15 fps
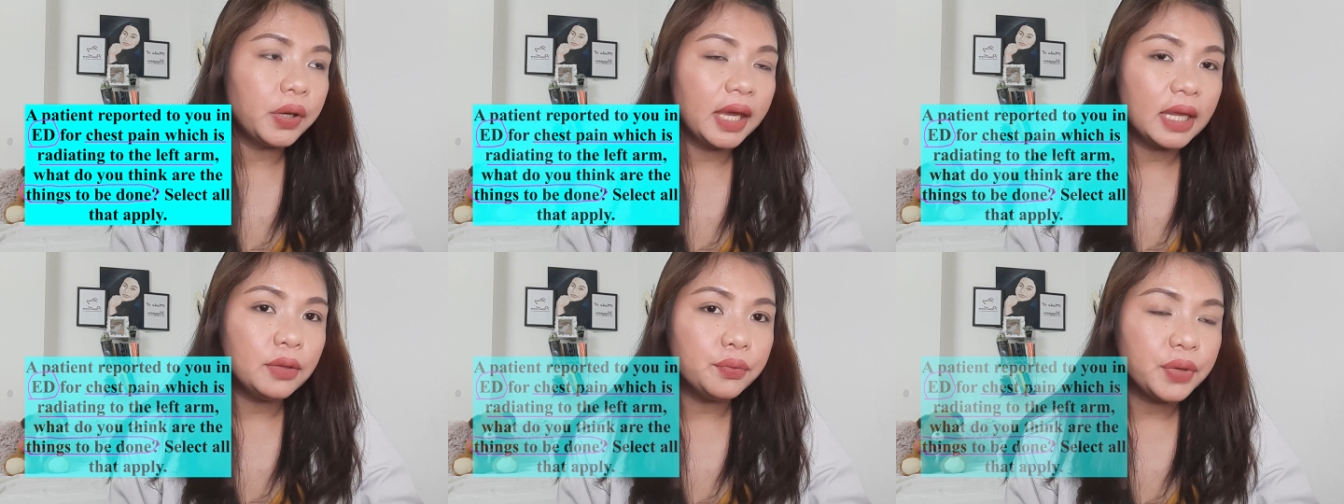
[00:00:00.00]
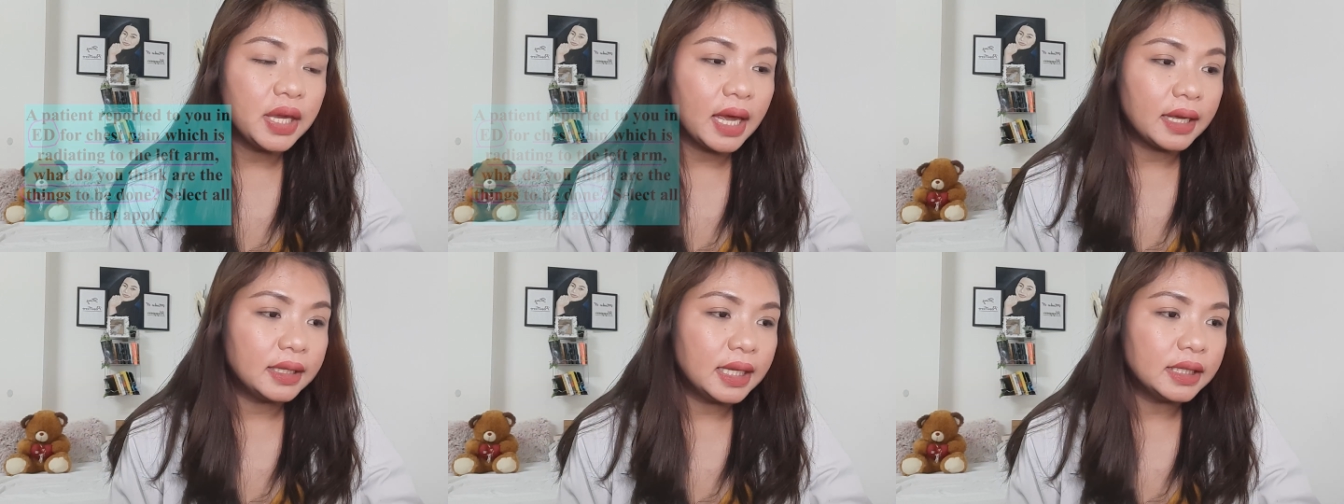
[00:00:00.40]
can
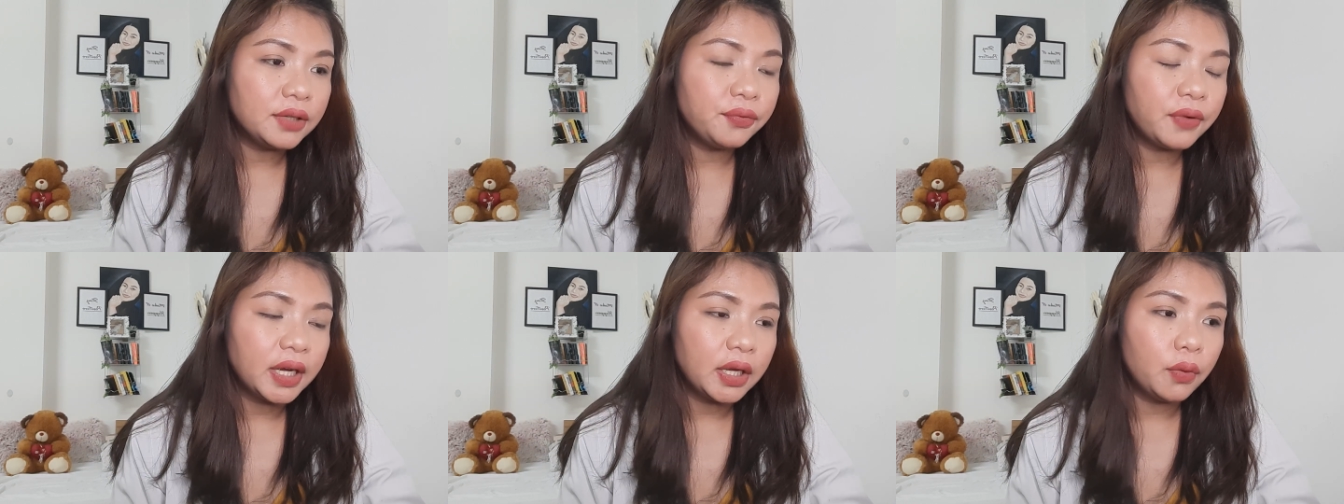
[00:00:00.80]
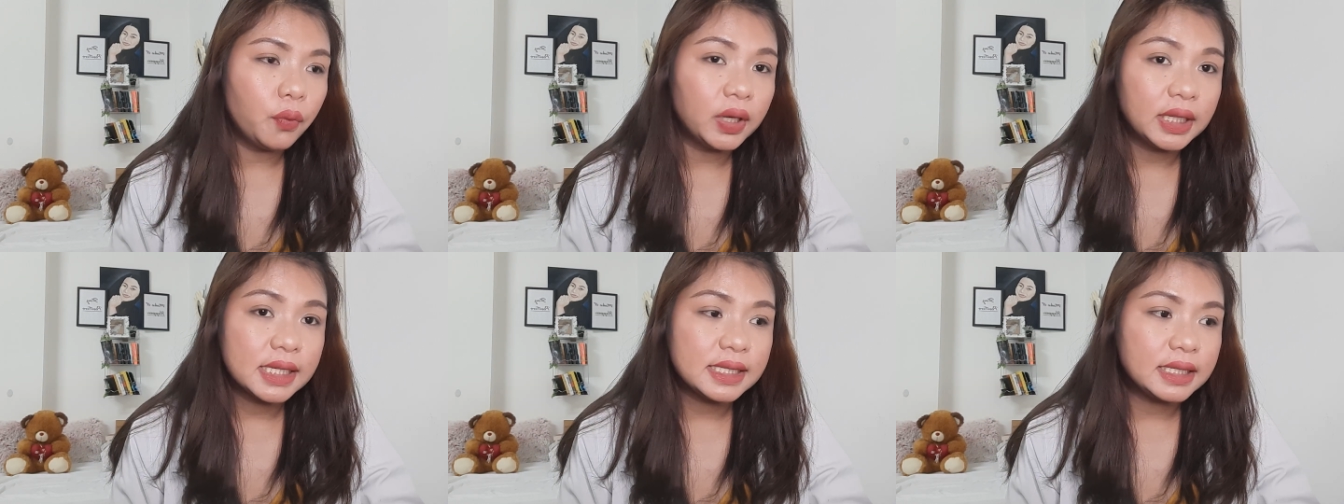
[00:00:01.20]
we identify
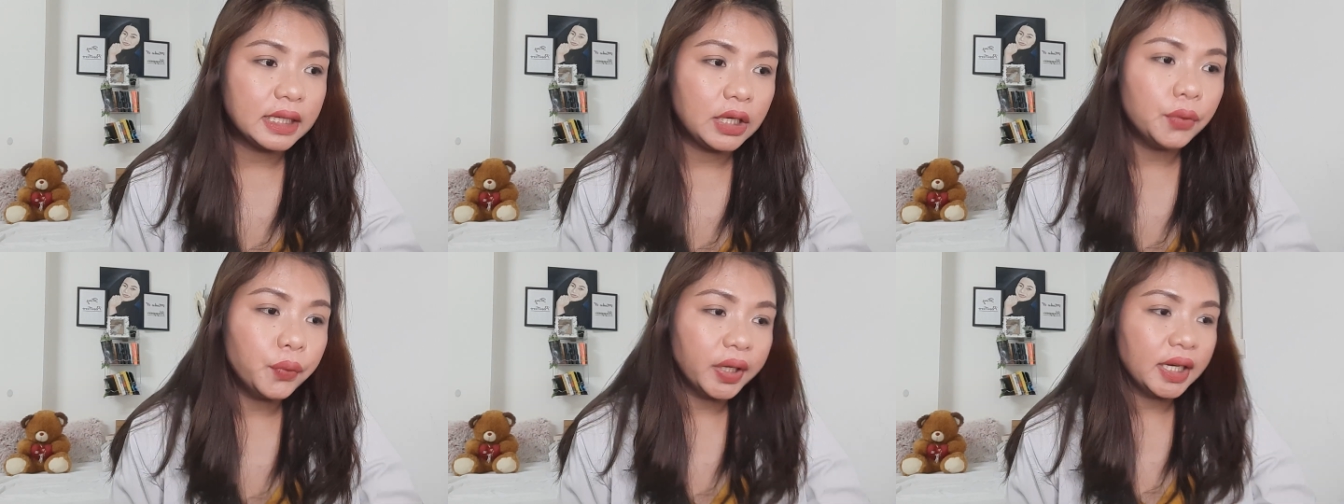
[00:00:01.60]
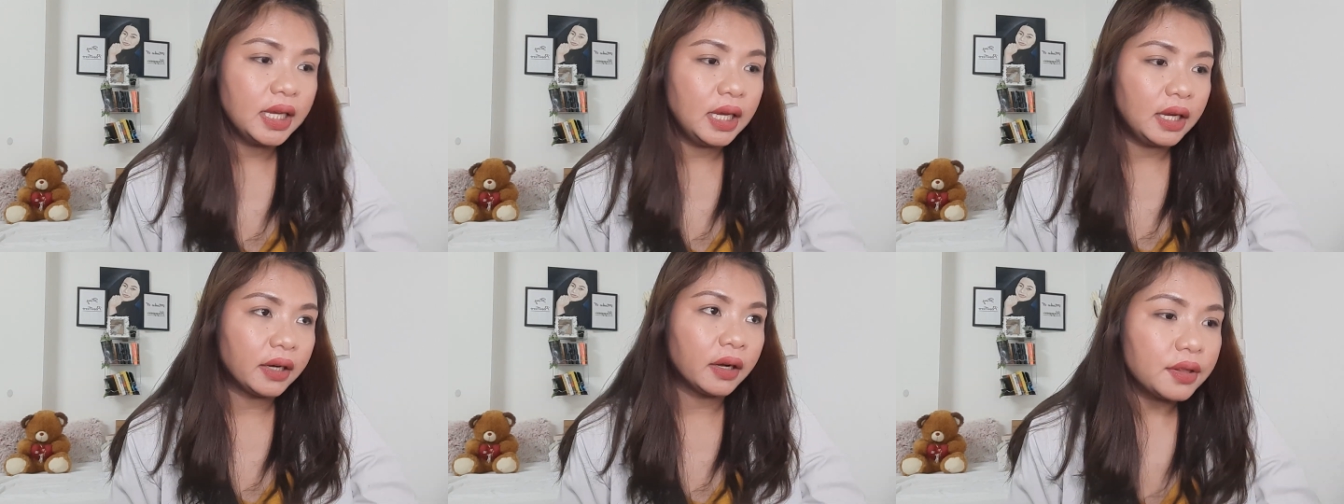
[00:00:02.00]
what is the
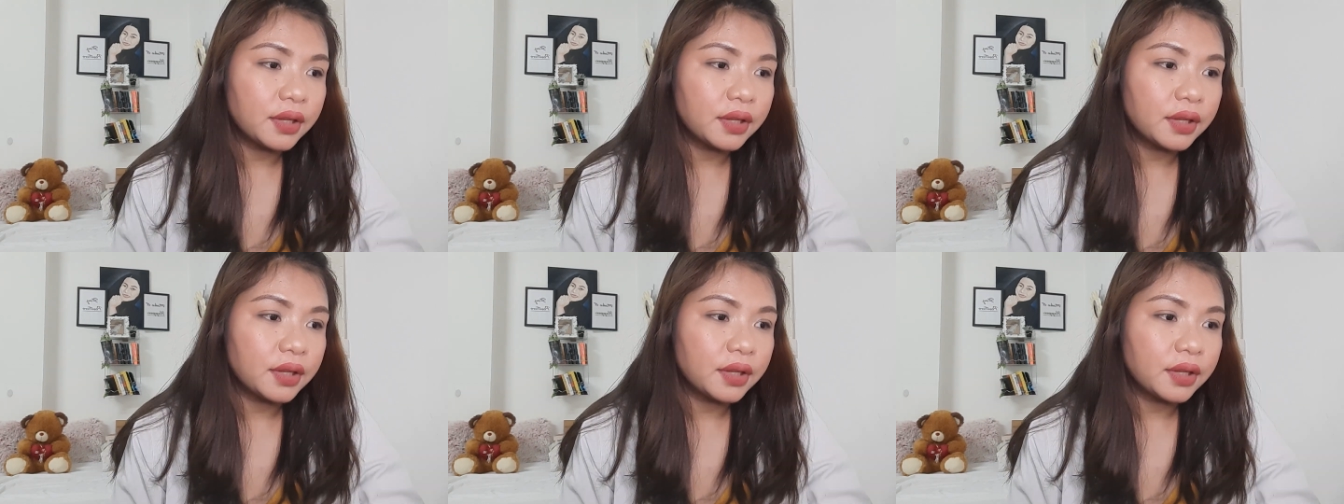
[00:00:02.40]
keyword here?